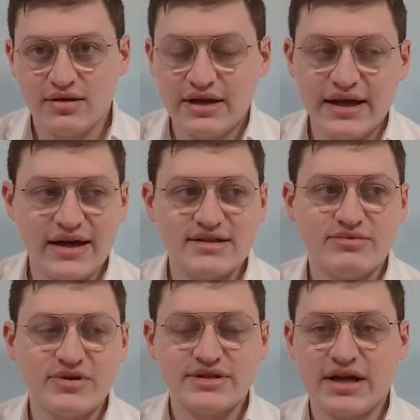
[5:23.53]
That guy is
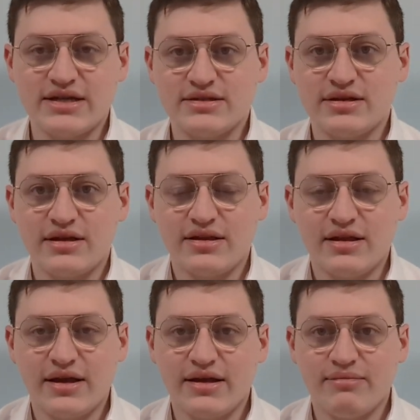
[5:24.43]
more disgusting
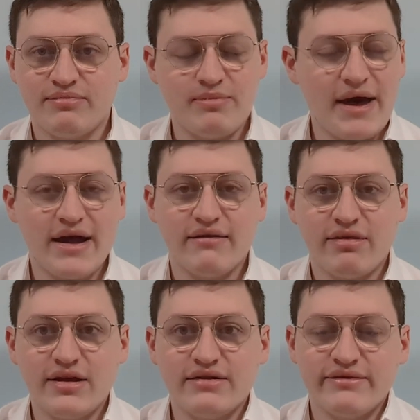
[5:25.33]
than like a pack of
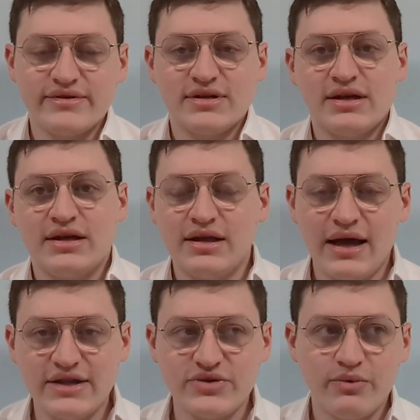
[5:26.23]
thieves.
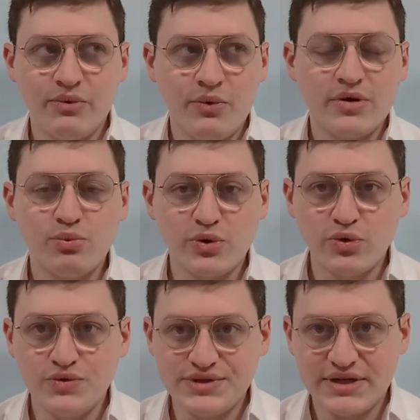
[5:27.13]
And so we're
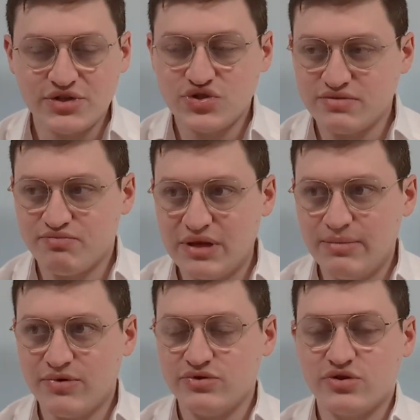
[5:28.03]
losing just
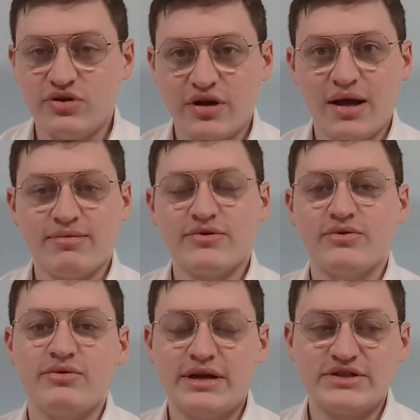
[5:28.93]
people to look up
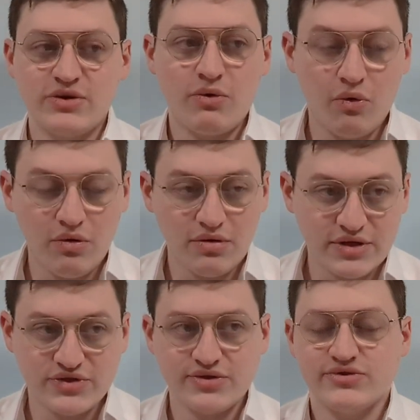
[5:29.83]
to, and so all
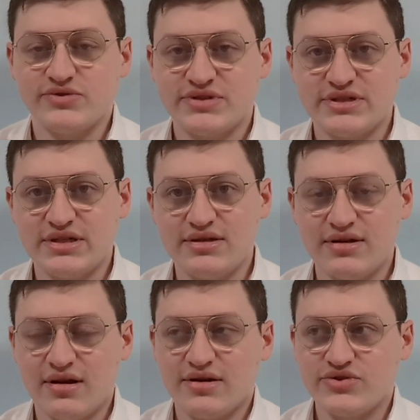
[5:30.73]
our children
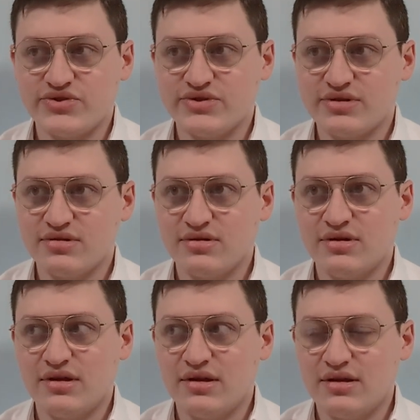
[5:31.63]
see are just
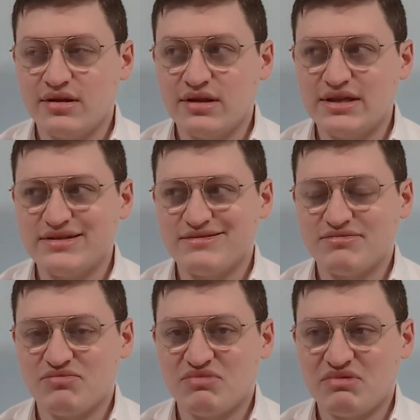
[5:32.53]
these
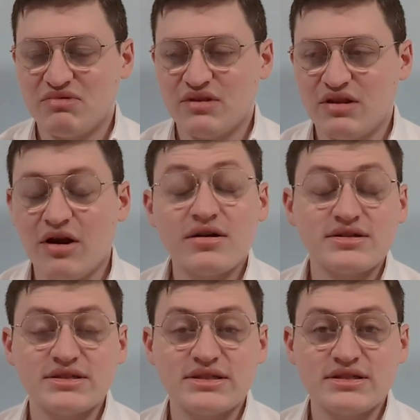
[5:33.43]

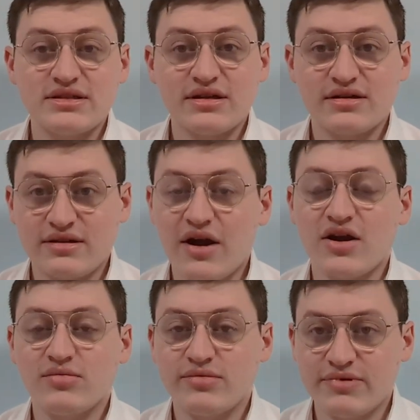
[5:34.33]
narcissistic,
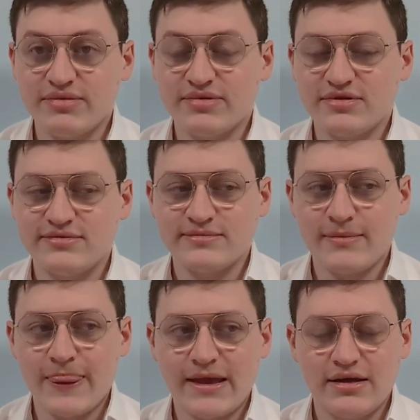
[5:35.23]
terrible people.
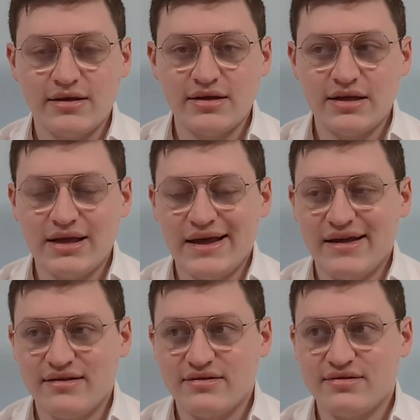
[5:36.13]

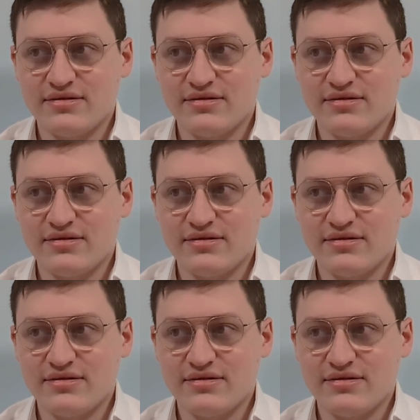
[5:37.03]
And